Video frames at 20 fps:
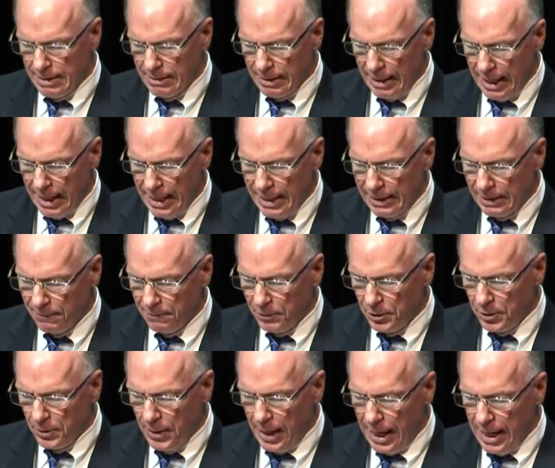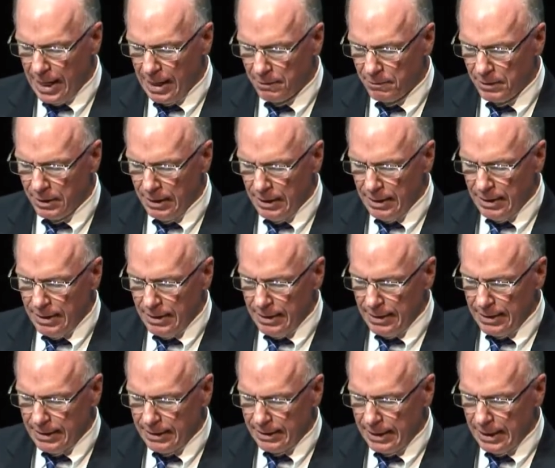and if you have
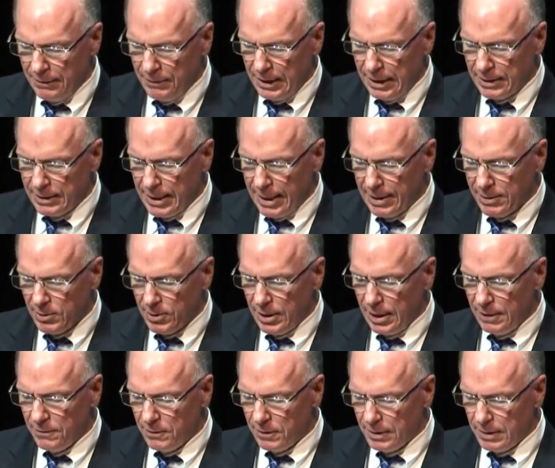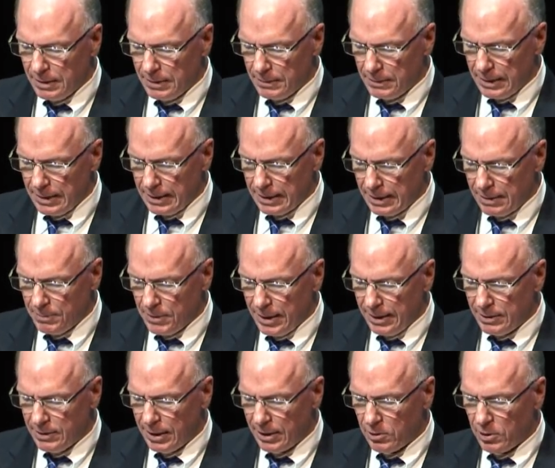even the intensity of a
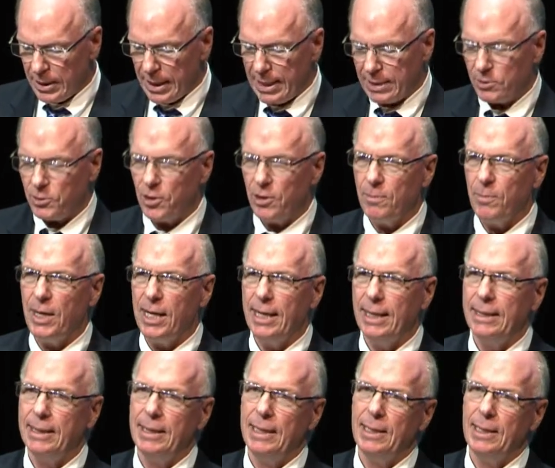combined cycle gas turbine,